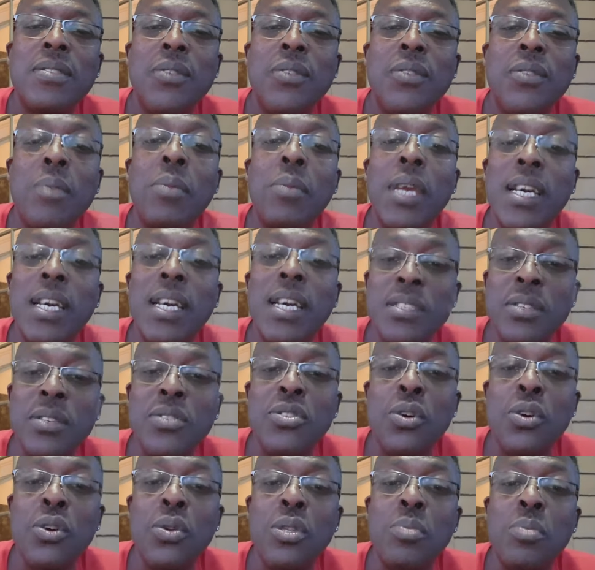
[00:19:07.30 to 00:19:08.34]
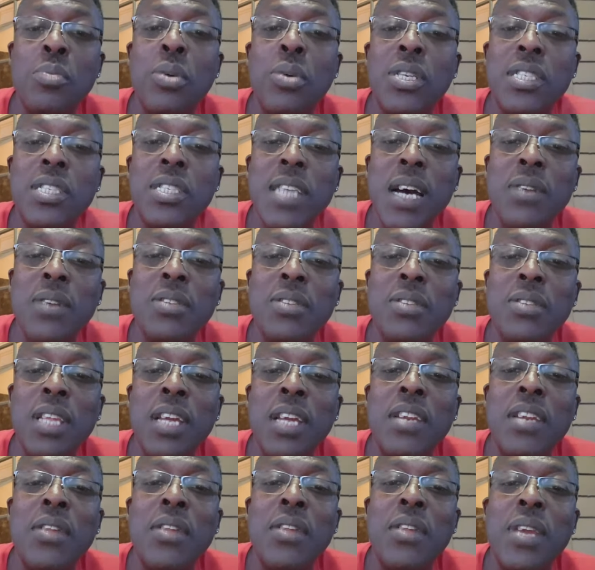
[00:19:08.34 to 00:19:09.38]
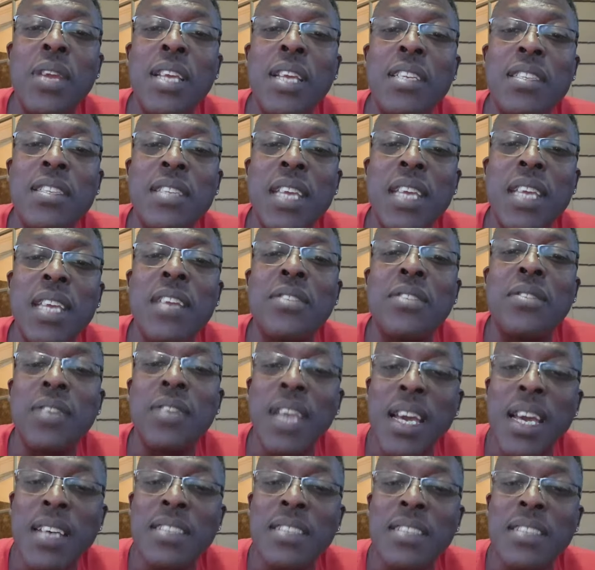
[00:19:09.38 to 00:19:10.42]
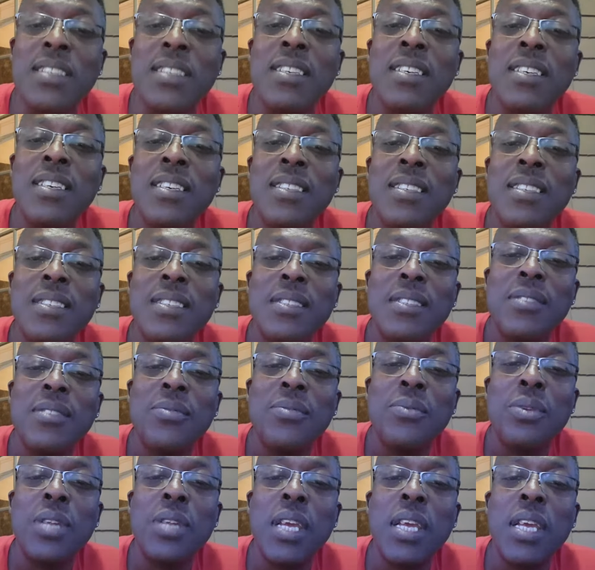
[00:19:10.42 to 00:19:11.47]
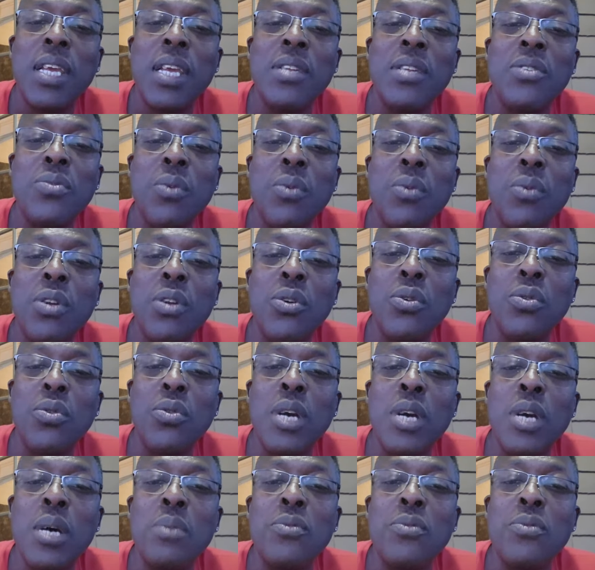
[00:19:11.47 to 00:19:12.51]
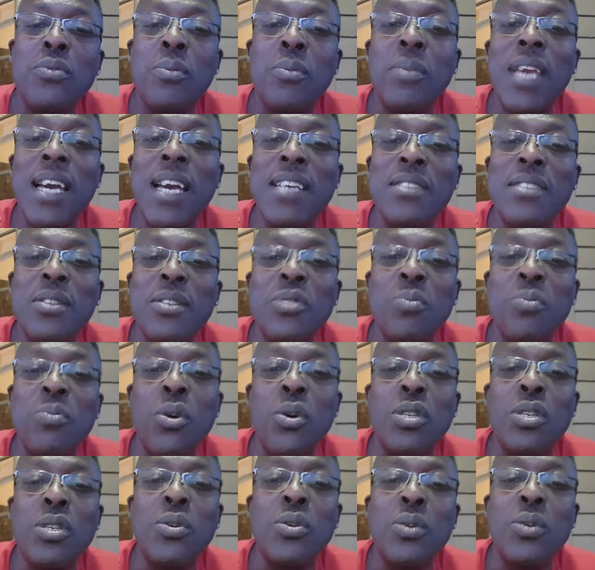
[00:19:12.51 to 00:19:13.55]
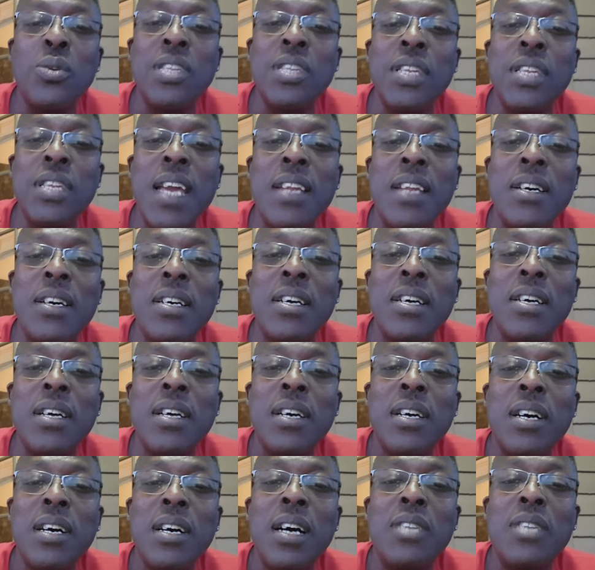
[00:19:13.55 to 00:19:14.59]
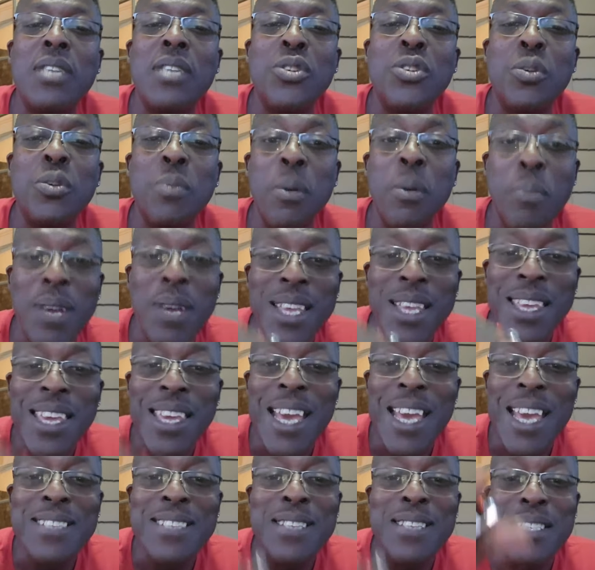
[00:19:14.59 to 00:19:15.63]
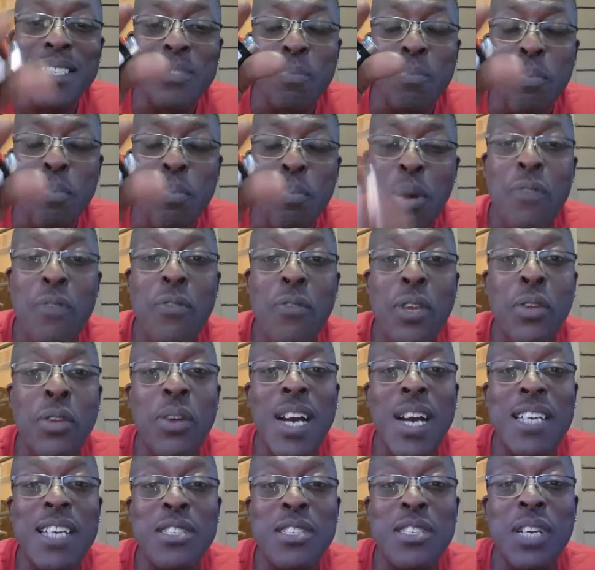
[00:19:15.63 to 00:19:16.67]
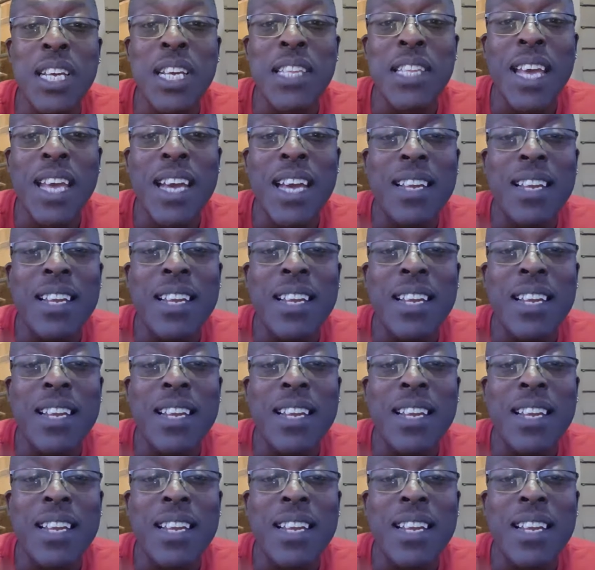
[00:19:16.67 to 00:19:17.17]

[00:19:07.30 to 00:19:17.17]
Yes, your soul is pushed out to let another entity enter. Yes. Where the English word ghoul comes from. Yes, there's more to it than that tumor, but yes, that's perfect. You guys look at that.